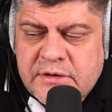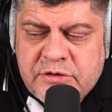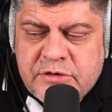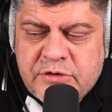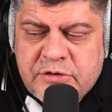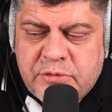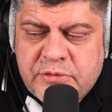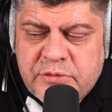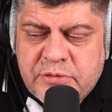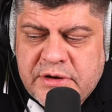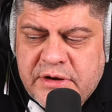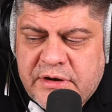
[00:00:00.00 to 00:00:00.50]

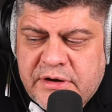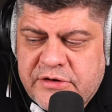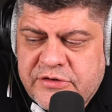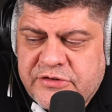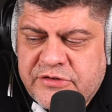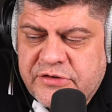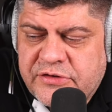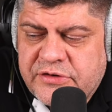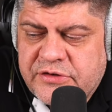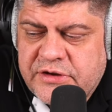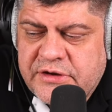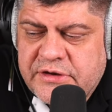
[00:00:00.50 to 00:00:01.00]
Tony
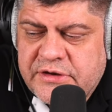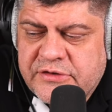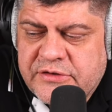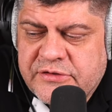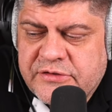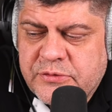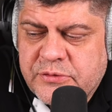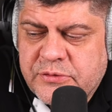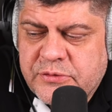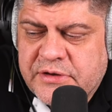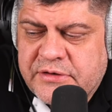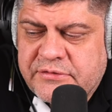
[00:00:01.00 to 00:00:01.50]
Argentina
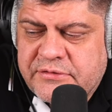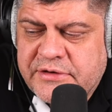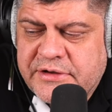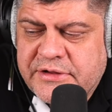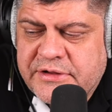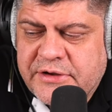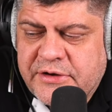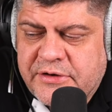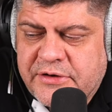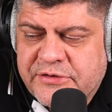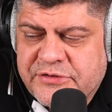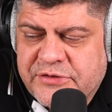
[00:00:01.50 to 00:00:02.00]
is looking
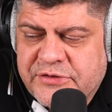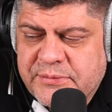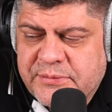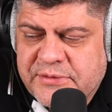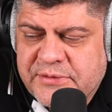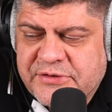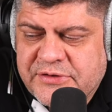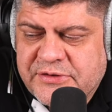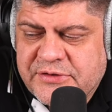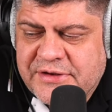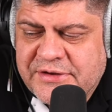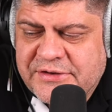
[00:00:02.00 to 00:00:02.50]
really awesome
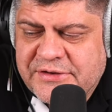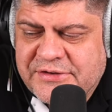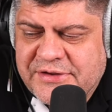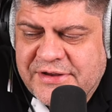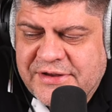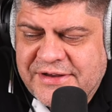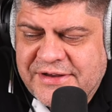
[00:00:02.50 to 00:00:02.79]
these days.